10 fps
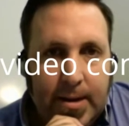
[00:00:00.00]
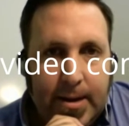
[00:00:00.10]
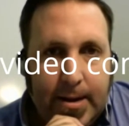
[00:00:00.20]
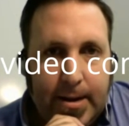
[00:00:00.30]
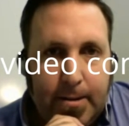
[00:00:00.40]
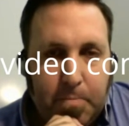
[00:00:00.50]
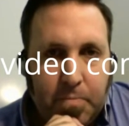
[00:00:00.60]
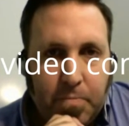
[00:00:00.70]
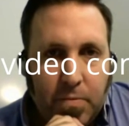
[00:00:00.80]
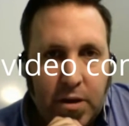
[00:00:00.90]
And
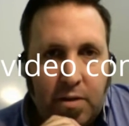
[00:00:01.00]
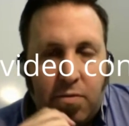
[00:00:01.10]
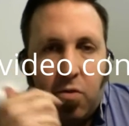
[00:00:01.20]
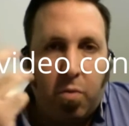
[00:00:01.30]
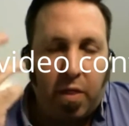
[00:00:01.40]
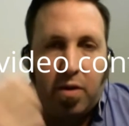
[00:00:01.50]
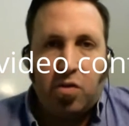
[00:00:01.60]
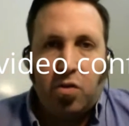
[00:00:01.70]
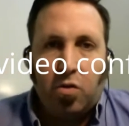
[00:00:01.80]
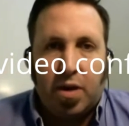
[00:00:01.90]
if you've got one of
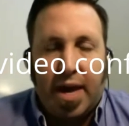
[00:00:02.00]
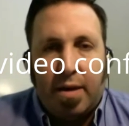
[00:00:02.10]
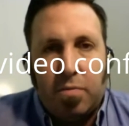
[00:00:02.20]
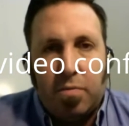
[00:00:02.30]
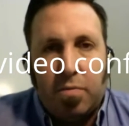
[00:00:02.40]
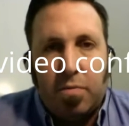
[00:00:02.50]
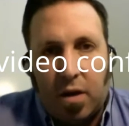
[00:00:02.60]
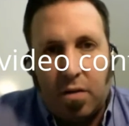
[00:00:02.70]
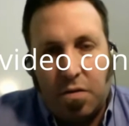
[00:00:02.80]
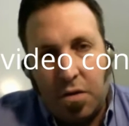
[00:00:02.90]
these new cams that
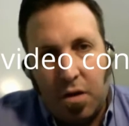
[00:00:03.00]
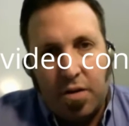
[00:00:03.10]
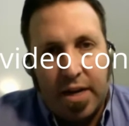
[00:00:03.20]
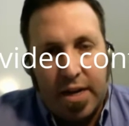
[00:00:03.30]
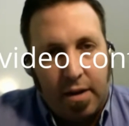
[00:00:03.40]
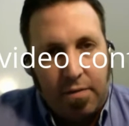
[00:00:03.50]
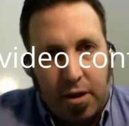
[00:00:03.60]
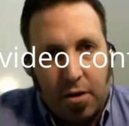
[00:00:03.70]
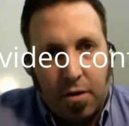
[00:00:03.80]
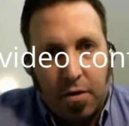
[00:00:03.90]
does, 1080
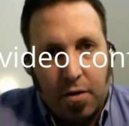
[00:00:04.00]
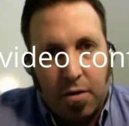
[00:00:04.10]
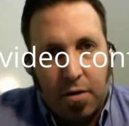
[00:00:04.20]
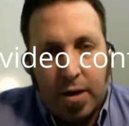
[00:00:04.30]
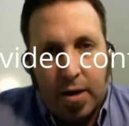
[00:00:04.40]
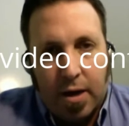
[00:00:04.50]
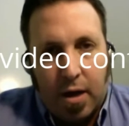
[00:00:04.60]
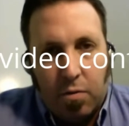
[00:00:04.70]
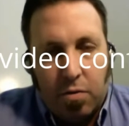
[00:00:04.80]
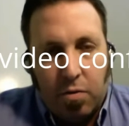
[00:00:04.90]
video,
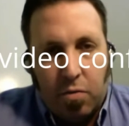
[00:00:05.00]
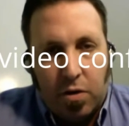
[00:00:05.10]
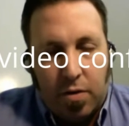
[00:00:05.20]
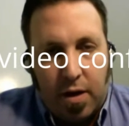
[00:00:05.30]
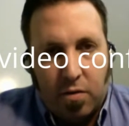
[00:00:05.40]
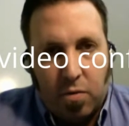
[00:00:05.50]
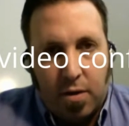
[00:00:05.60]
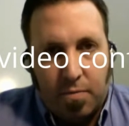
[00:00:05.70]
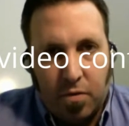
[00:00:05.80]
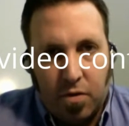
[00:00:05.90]
we do that as
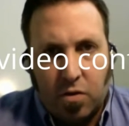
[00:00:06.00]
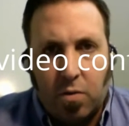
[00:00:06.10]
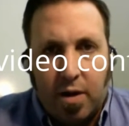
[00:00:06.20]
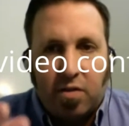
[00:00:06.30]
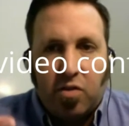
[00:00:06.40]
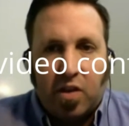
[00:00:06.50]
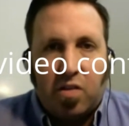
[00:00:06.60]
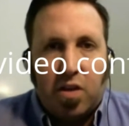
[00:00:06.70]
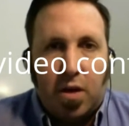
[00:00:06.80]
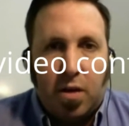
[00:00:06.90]
well. So it's always
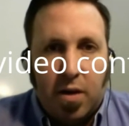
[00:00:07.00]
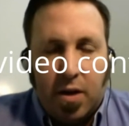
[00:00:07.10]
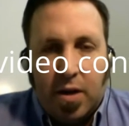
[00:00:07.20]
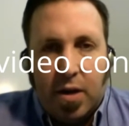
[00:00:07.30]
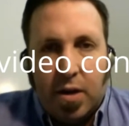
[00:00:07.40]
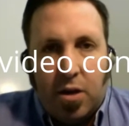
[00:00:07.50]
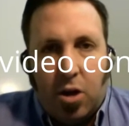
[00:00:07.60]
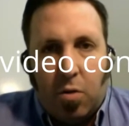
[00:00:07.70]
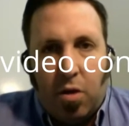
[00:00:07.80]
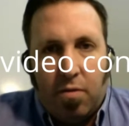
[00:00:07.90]
adjusting,
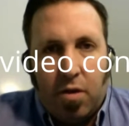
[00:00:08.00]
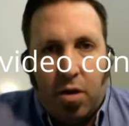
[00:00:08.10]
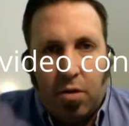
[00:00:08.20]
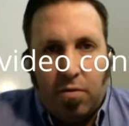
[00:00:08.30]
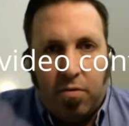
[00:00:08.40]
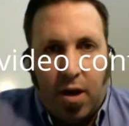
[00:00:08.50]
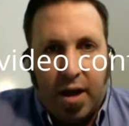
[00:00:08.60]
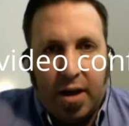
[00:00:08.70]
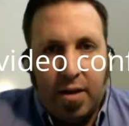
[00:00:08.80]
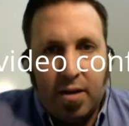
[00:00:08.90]
on the
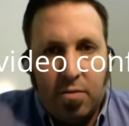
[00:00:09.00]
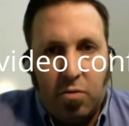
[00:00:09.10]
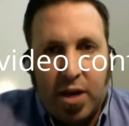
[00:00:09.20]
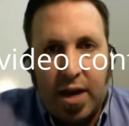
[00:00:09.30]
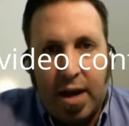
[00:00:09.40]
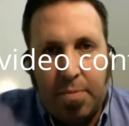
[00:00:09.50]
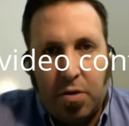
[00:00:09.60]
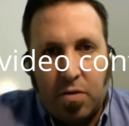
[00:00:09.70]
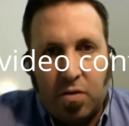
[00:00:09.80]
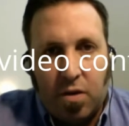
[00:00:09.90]
fly, which can
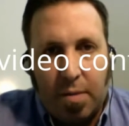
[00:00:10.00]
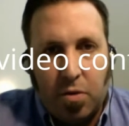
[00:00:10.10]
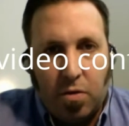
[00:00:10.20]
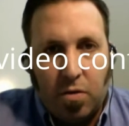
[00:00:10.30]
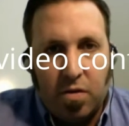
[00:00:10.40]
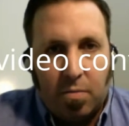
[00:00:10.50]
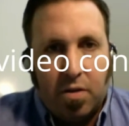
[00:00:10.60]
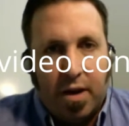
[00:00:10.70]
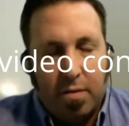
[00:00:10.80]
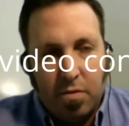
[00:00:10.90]
happen on Skype calls
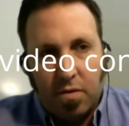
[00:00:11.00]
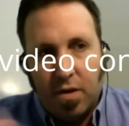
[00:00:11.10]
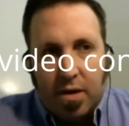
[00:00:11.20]
sometimes.